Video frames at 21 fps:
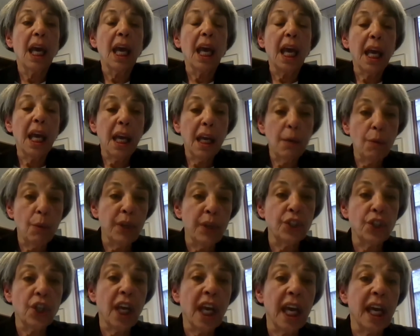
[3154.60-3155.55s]
in
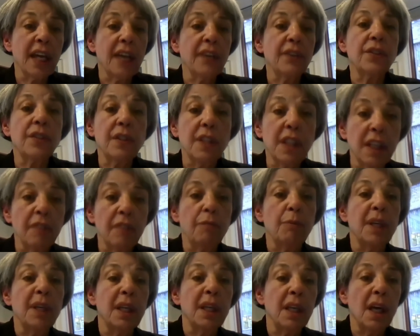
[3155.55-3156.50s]
which case give
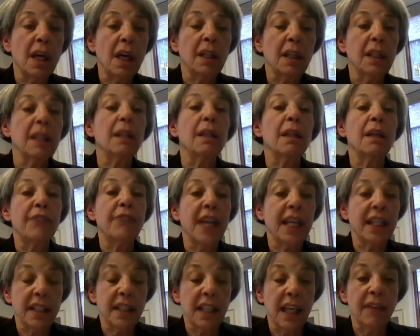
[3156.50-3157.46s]
me a little of
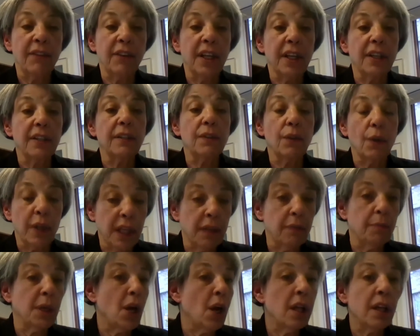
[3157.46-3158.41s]
that savings or give
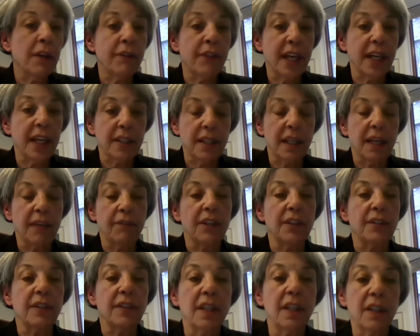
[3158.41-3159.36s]
me all of that
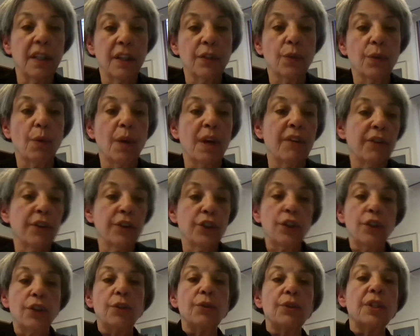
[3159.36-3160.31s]
savings in this waiver to
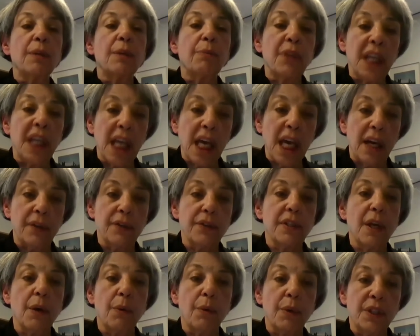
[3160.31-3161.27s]
do something else
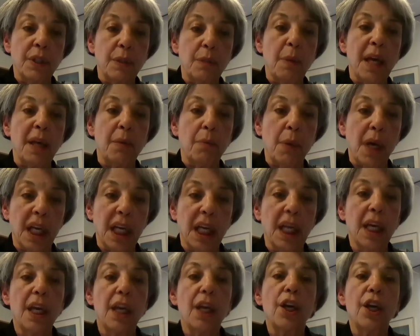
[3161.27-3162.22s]
that would spend money.
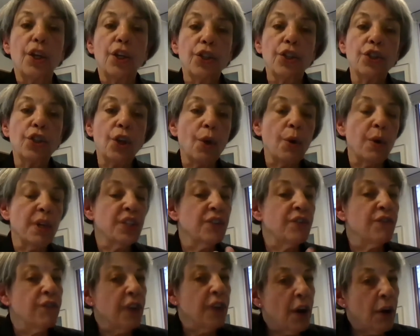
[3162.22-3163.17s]
So it's
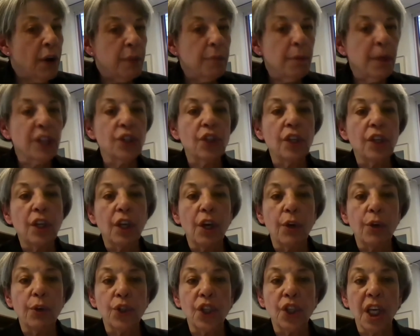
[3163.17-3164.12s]
very much a
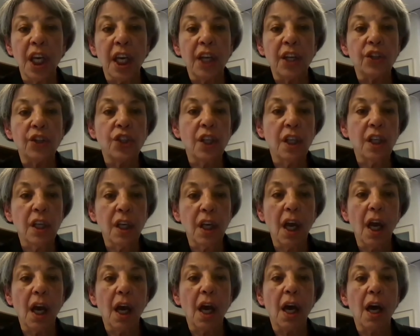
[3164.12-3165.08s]
negotiation
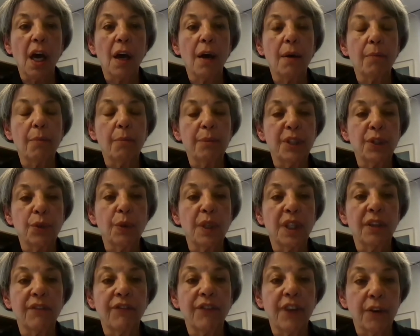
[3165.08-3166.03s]

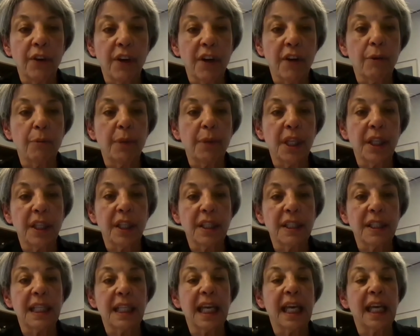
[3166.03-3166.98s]
between the federal government and the
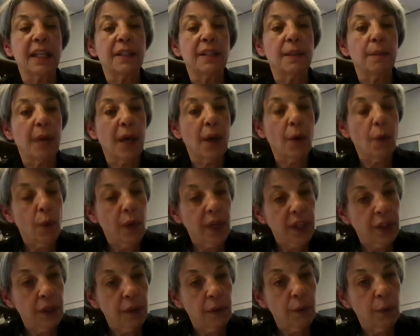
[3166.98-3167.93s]
states about
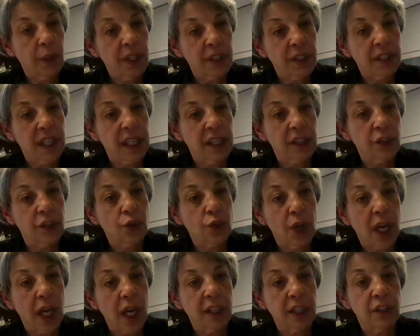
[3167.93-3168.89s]
what a state is
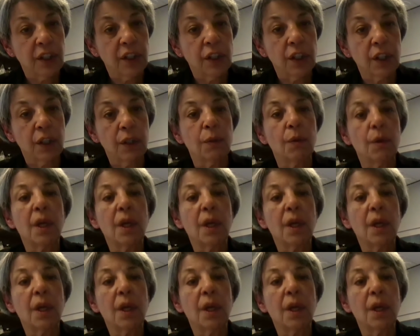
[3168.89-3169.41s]
trying to do.